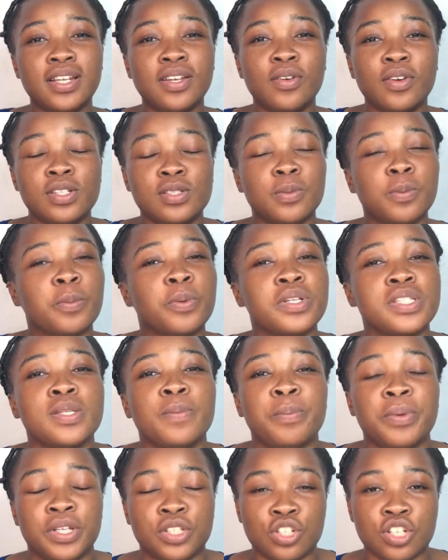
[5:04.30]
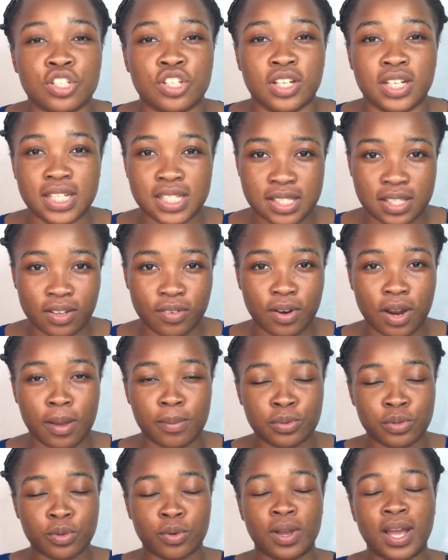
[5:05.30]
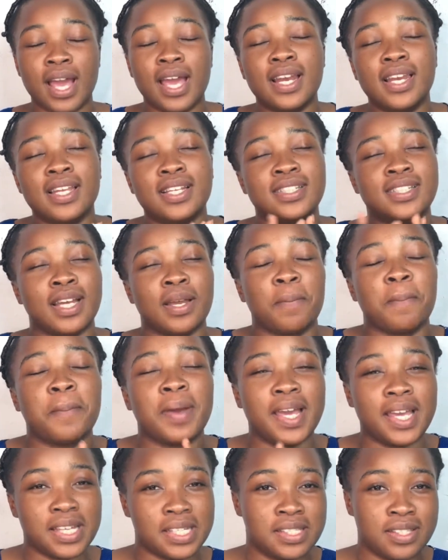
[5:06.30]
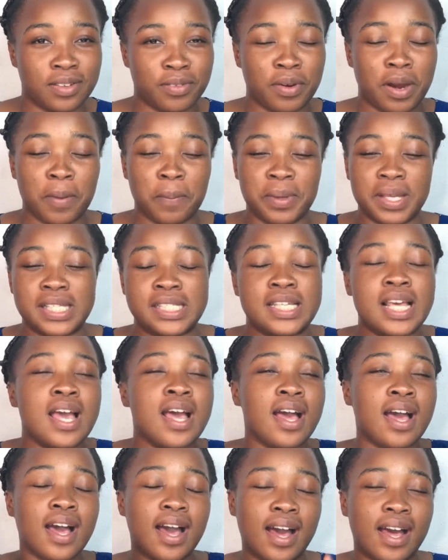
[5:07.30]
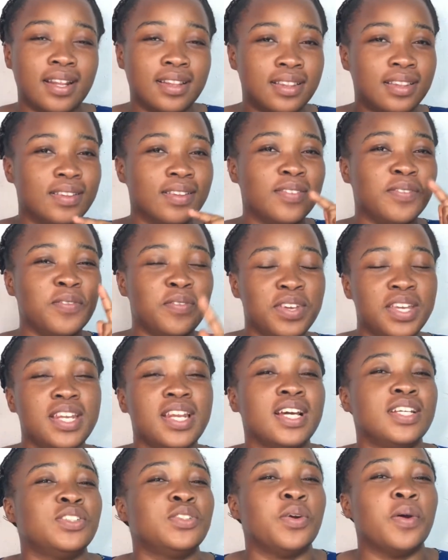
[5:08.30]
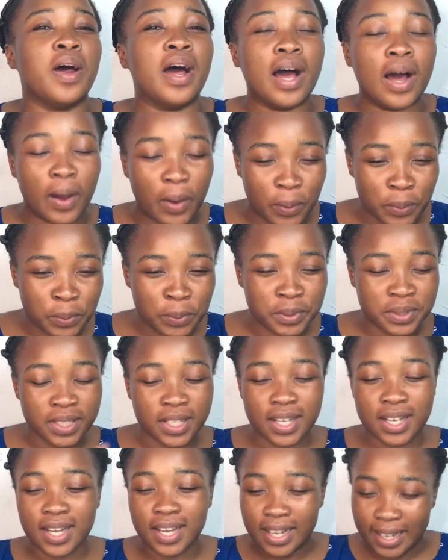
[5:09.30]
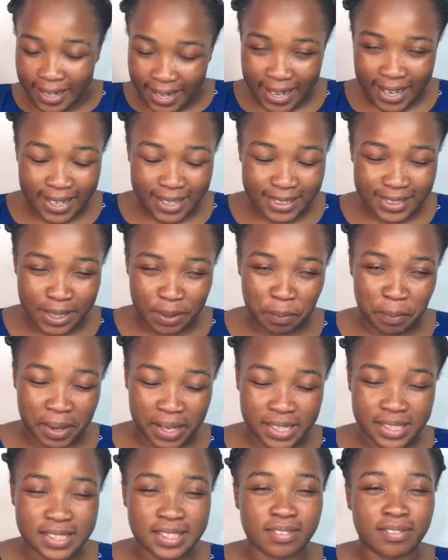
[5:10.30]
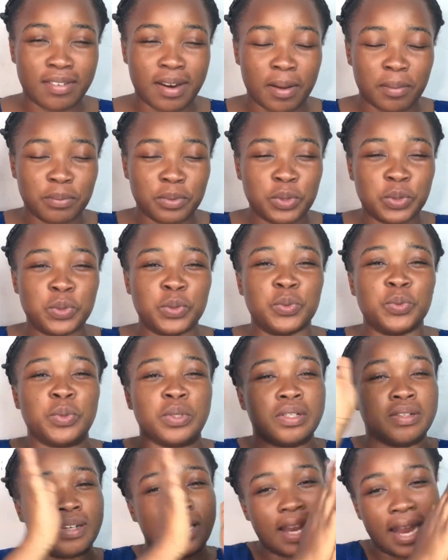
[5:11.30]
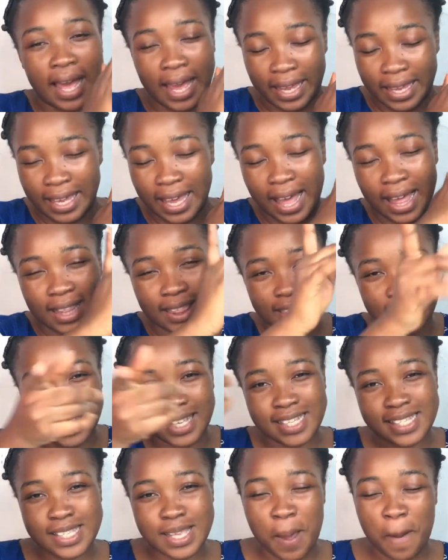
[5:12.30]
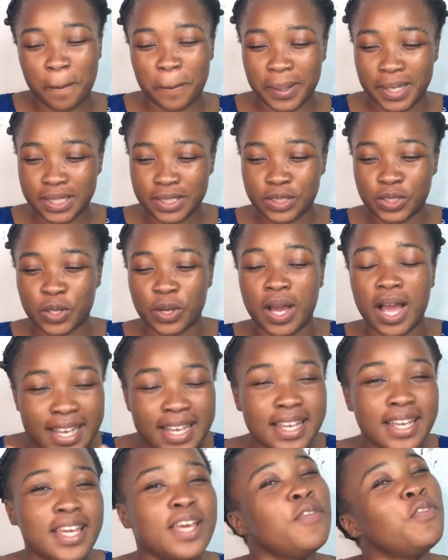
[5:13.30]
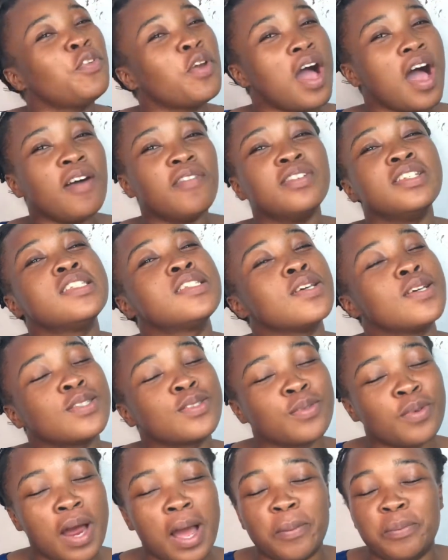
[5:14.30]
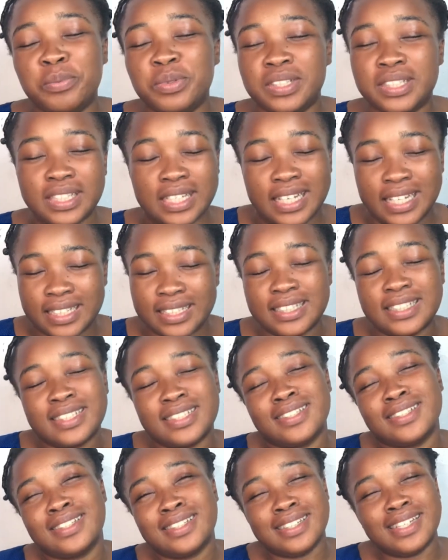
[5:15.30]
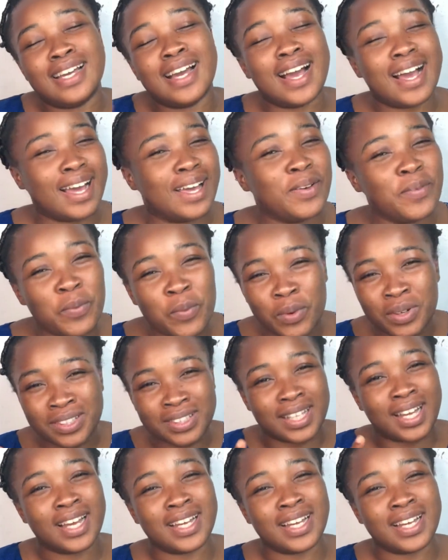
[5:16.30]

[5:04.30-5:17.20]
going to be posting pictures on Instagram, so kindly check my Instagram. It's at veenaturals. Kindly check my Instagram to like this picture. If you haven't subscribed yet, guy, what